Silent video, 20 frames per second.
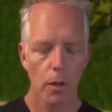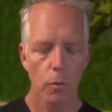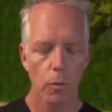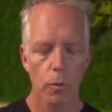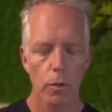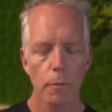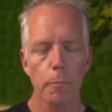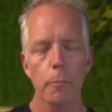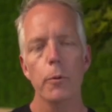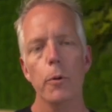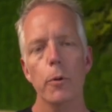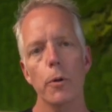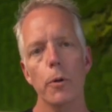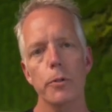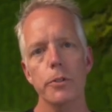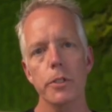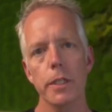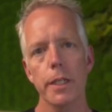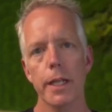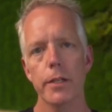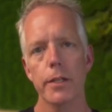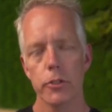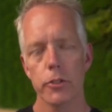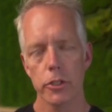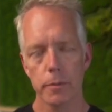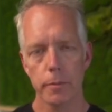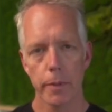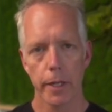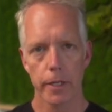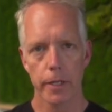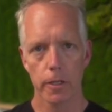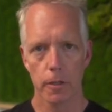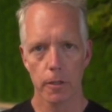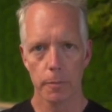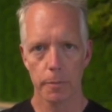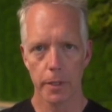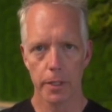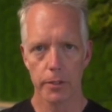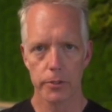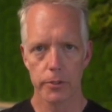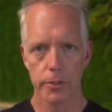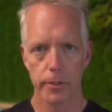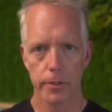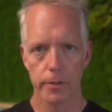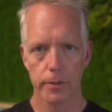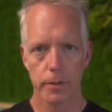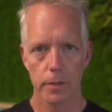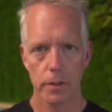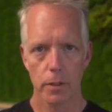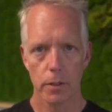we're approaching that G minor arpeggio